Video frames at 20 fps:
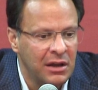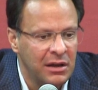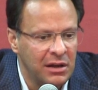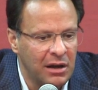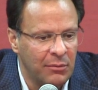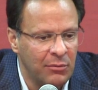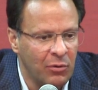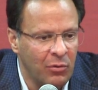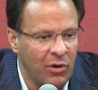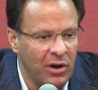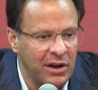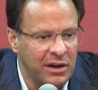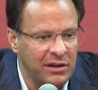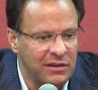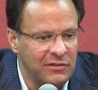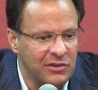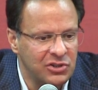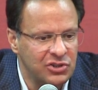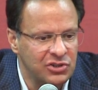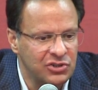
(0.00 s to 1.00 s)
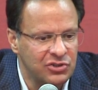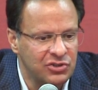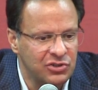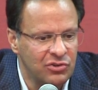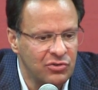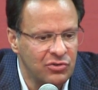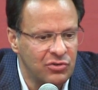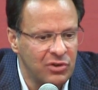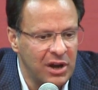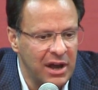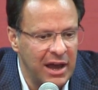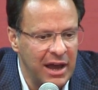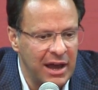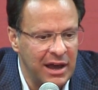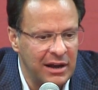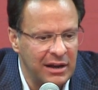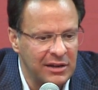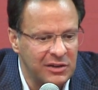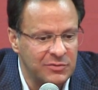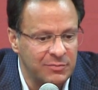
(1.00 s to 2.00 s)
Number one in Division Two,
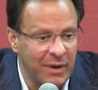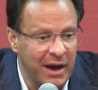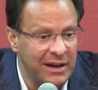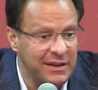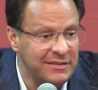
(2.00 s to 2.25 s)
and it's by